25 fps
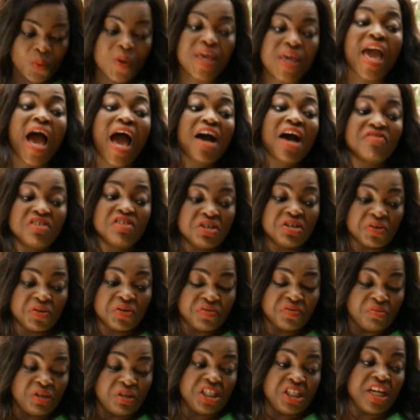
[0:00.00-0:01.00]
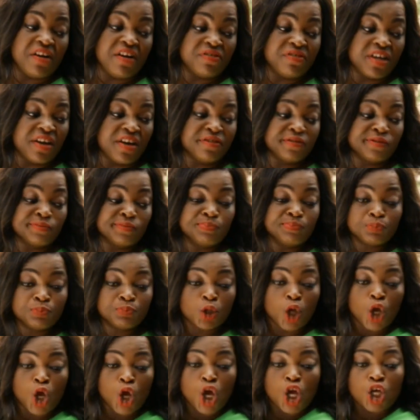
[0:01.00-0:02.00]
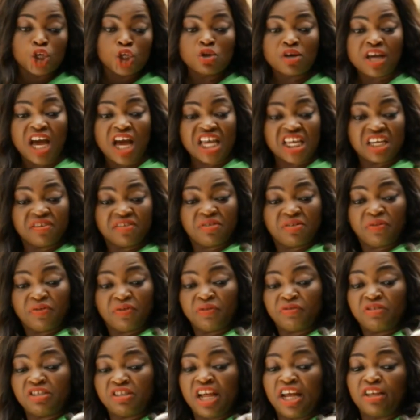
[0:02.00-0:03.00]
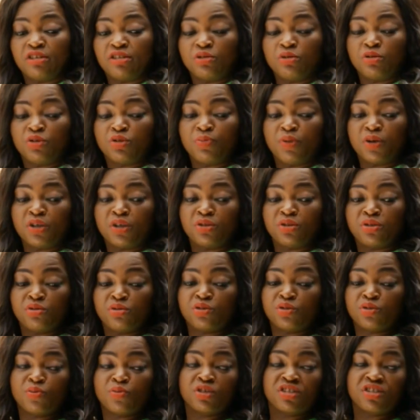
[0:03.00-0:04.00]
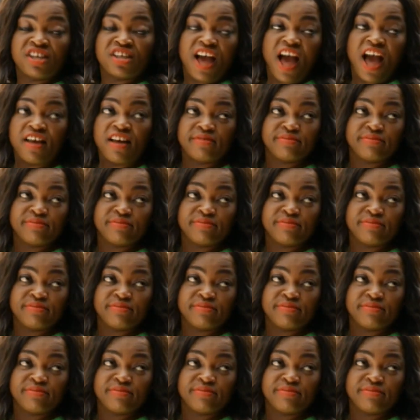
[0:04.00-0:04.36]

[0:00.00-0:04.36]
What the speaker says: We have enough money, yafun yafun. You can give the 50 naira to those boys to smoke cigar.